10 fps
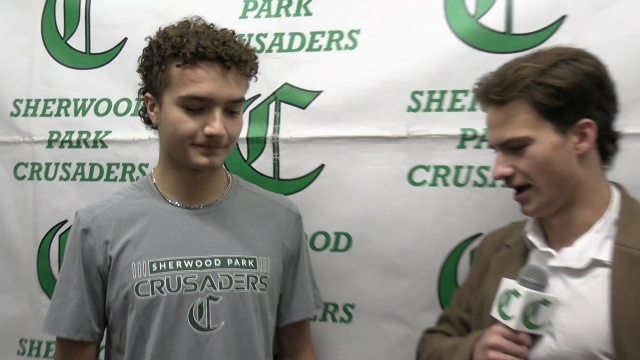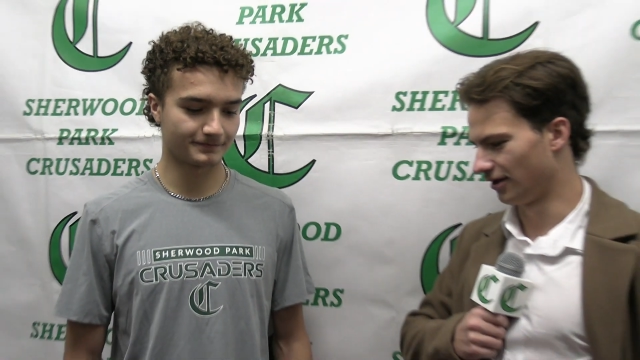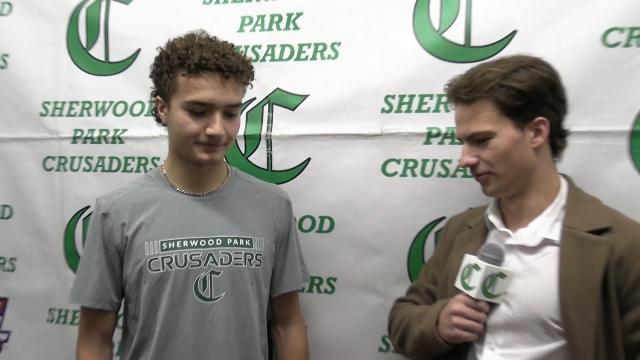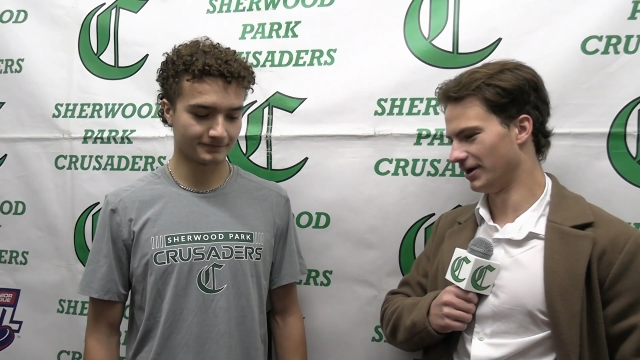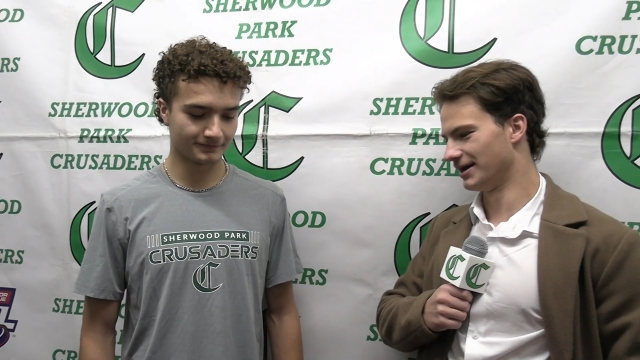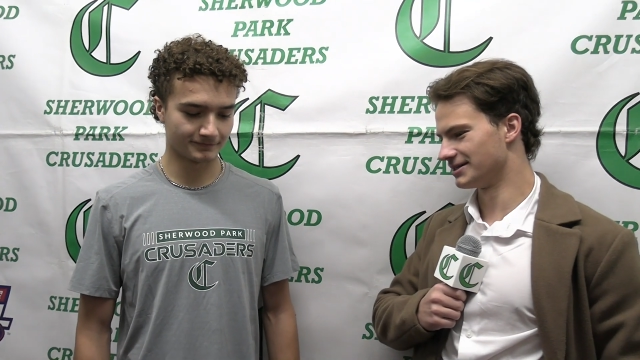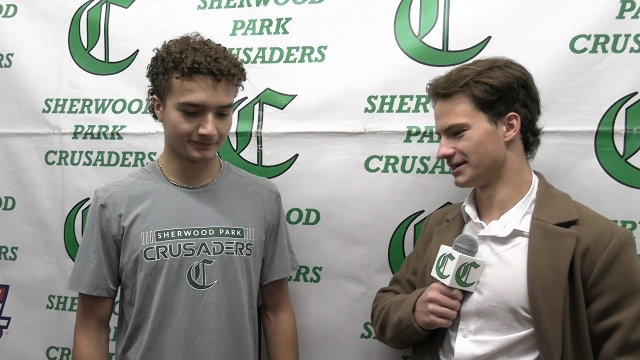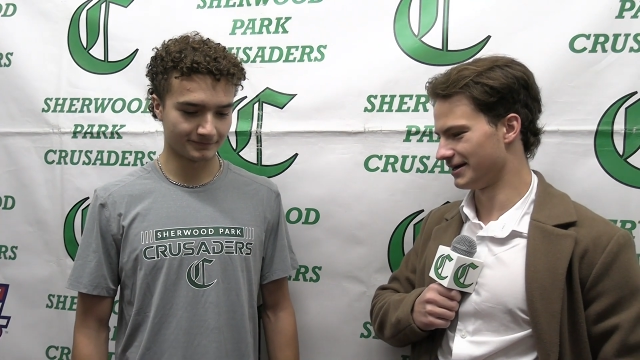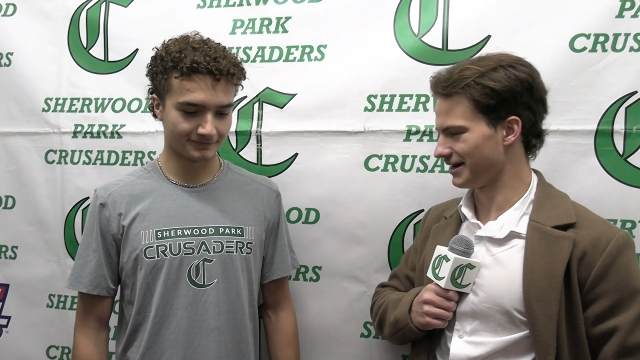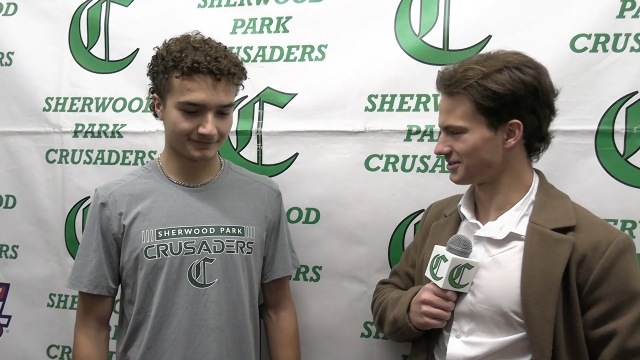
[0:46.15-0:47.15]
Speaker 1: Halloween is uh,
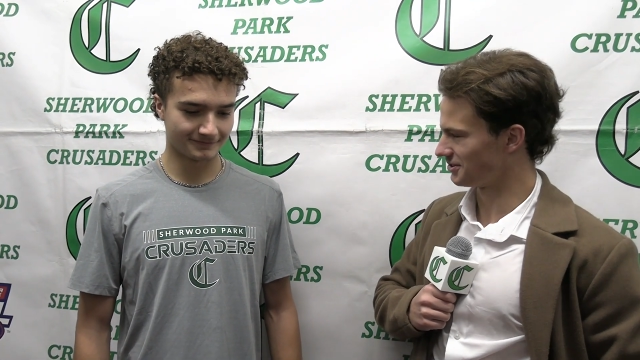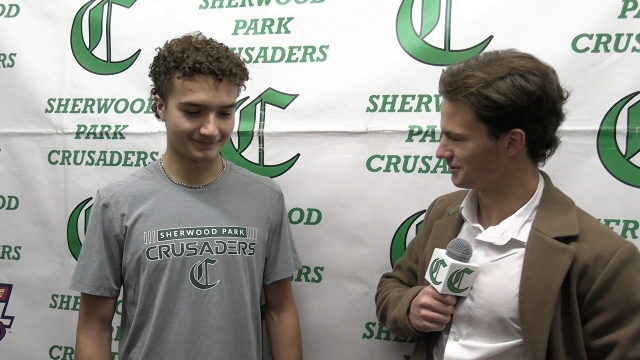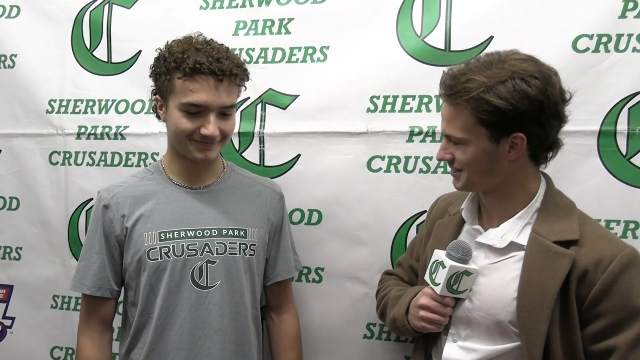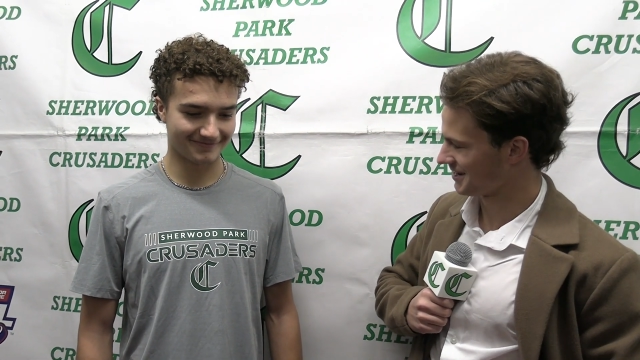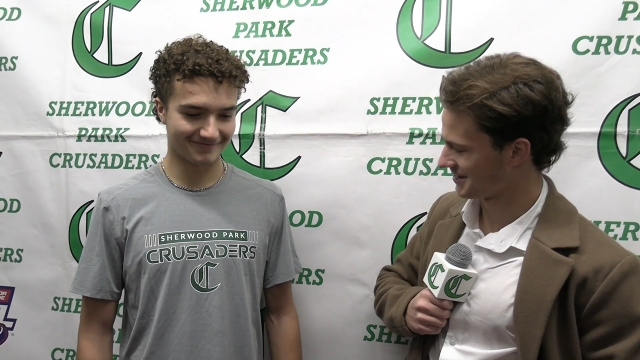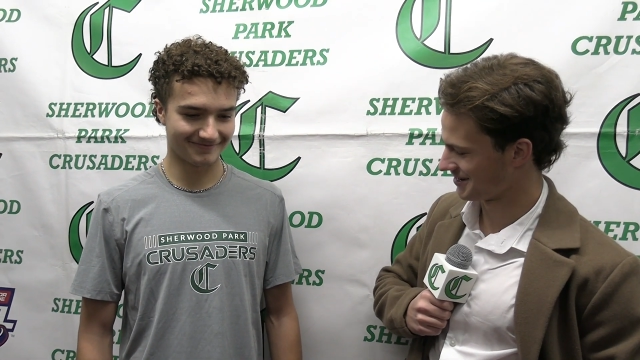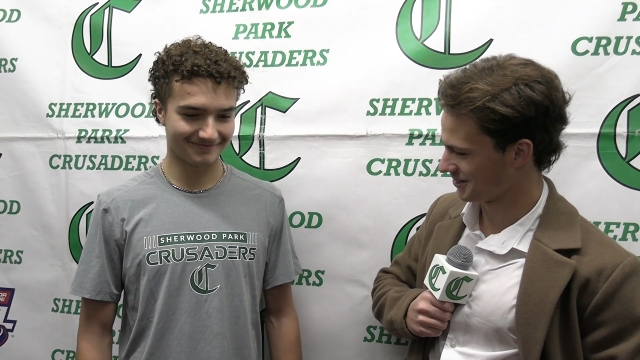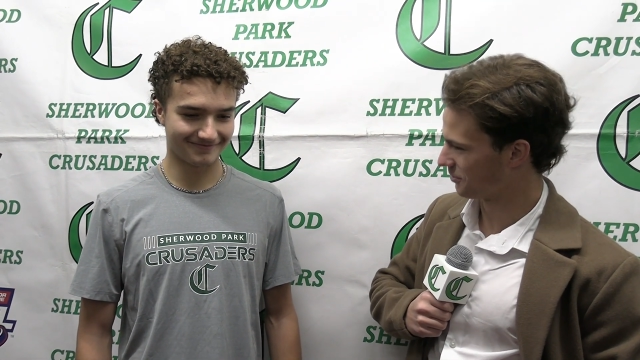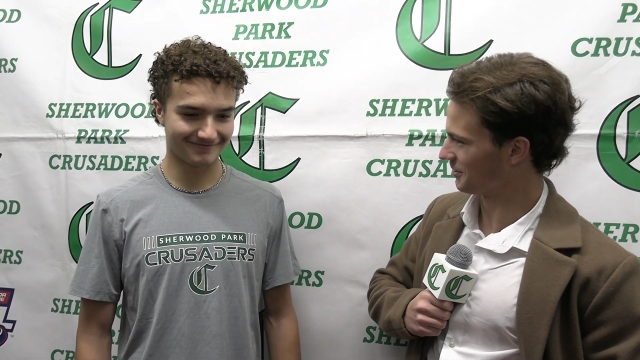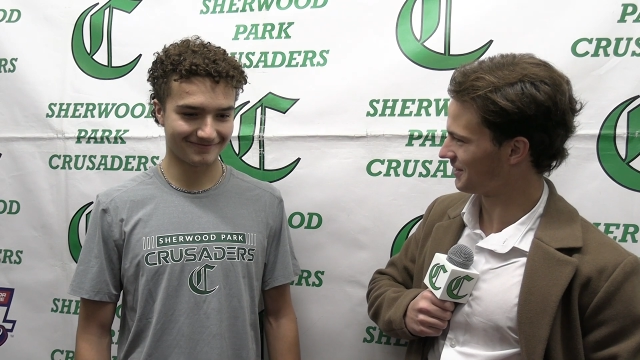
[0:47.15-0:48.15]
next Tuesday. Uh, you
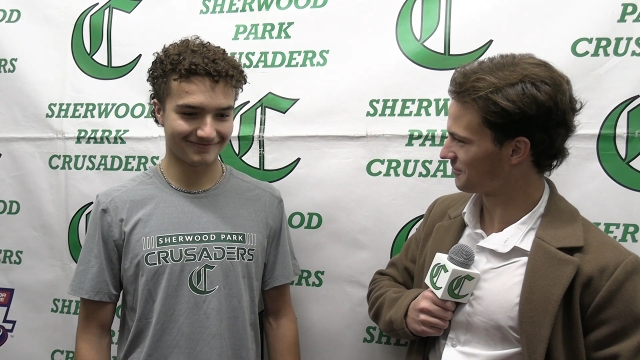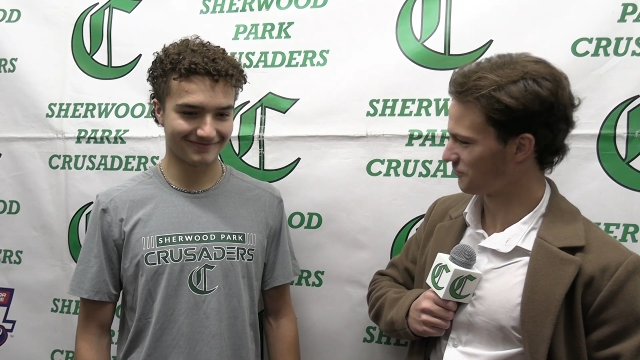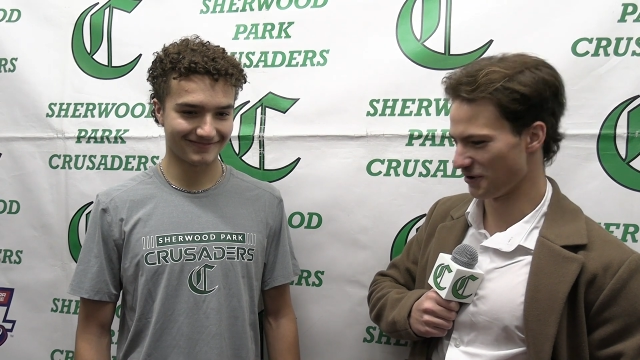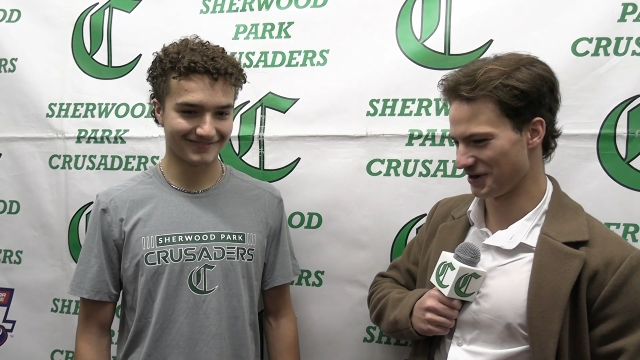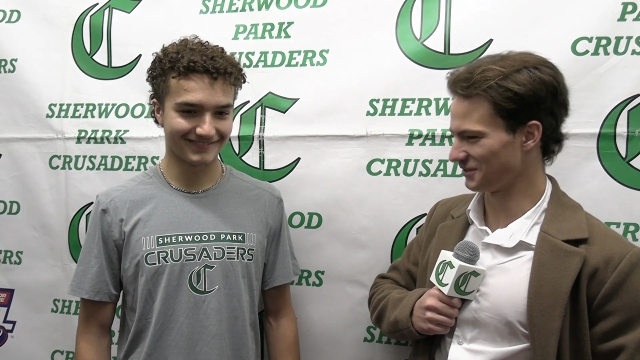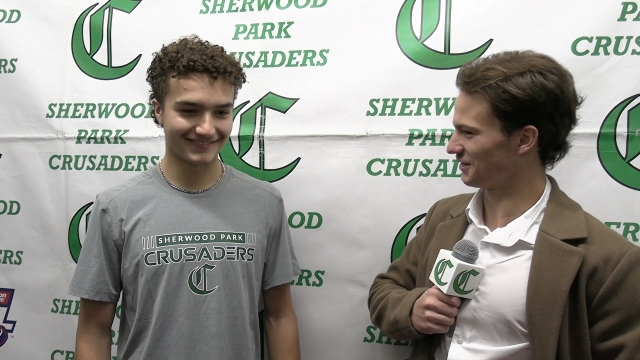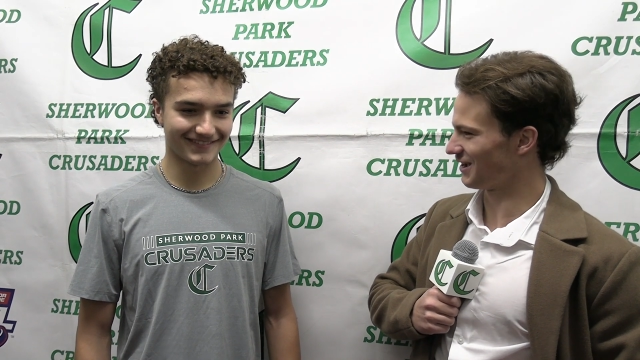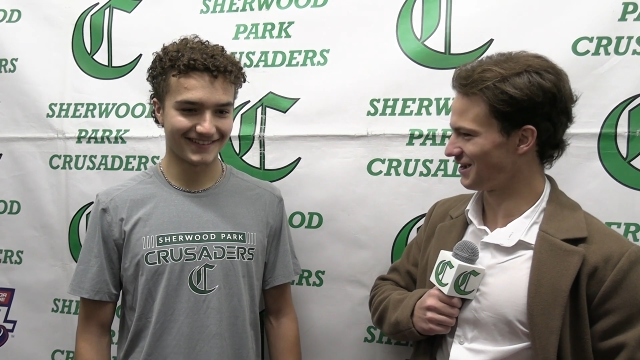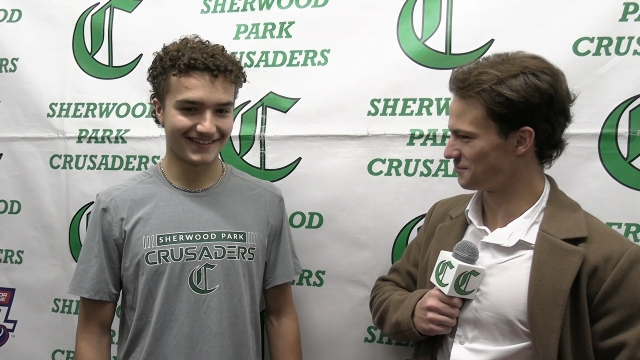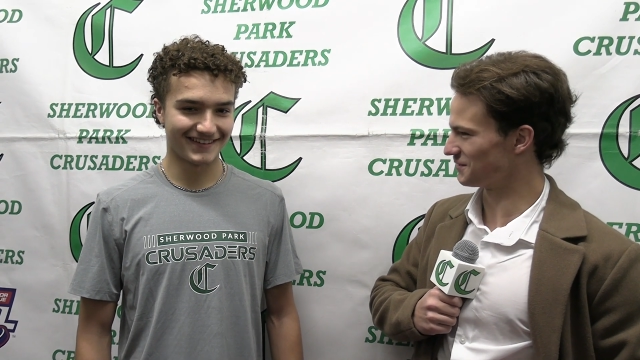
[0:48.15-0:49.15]
going in for anything uh,
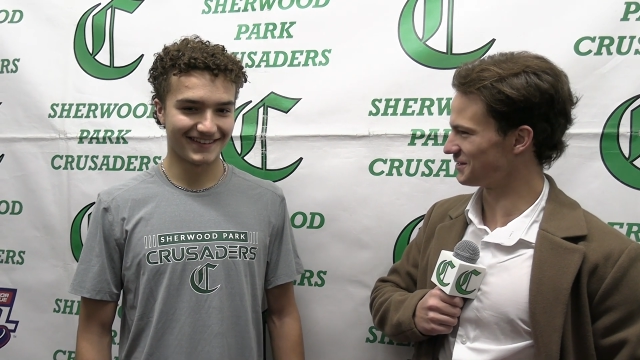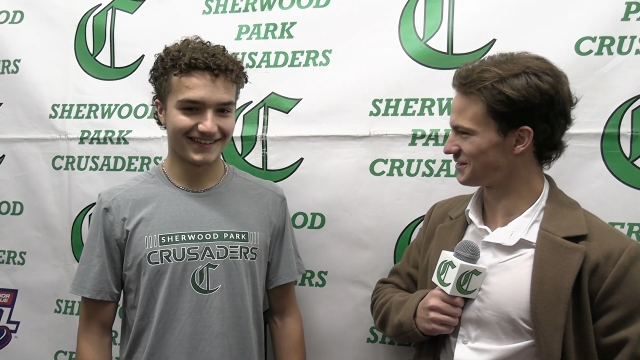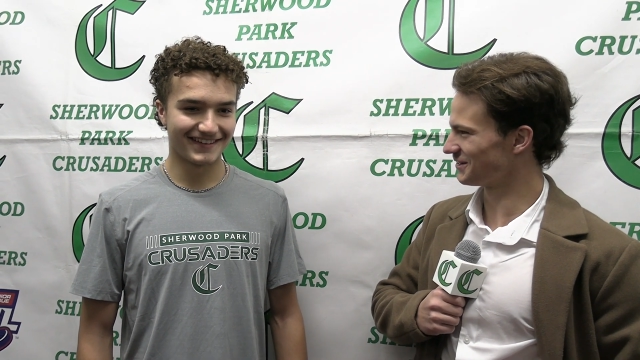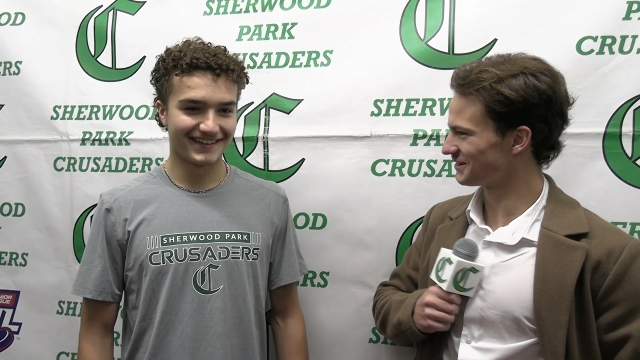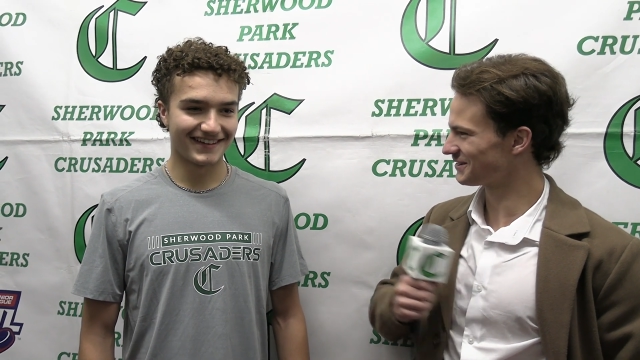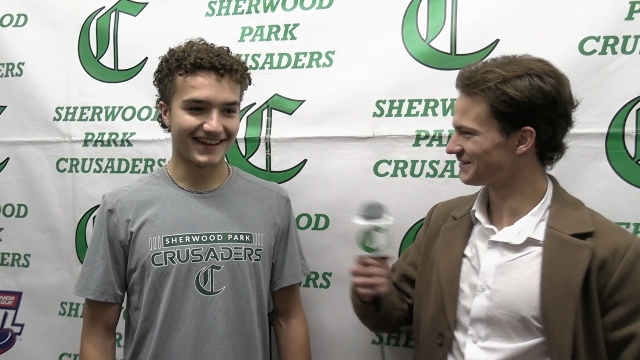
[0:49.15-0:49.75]
in particular?